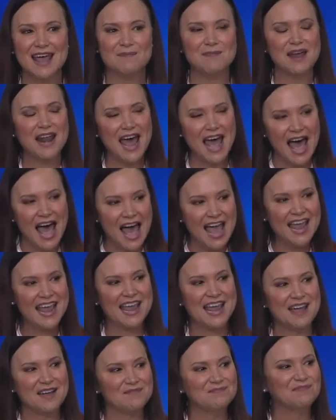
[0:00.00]
but I
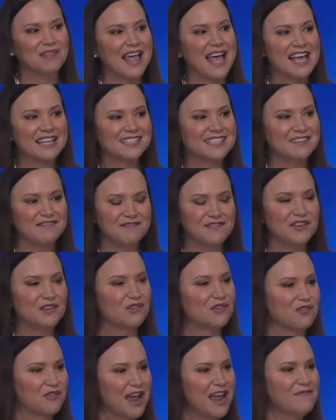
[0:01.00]
am blessed and feel
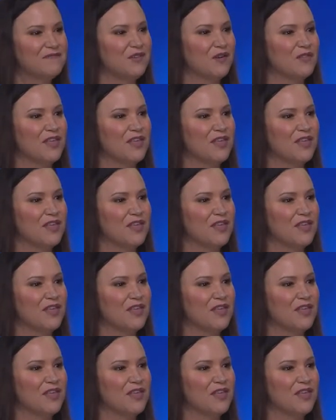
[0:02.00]
grateful